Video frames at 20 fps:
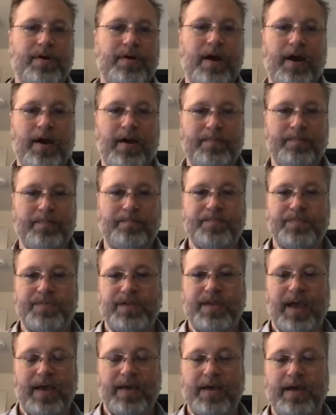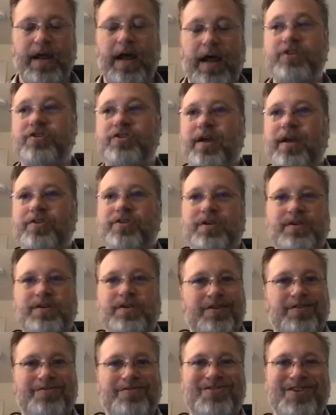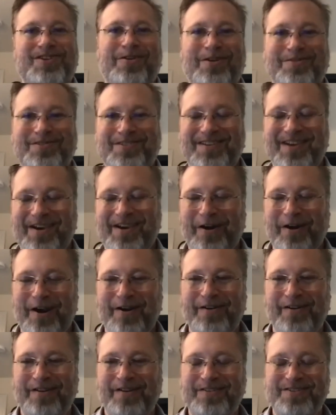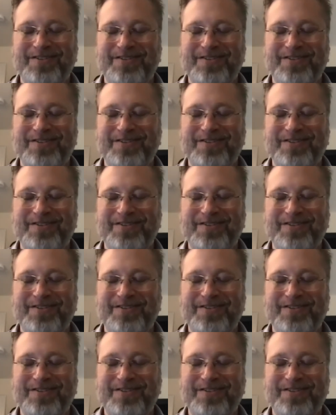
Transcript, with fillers: Um, yeah, I should actually shout out to Niederhof,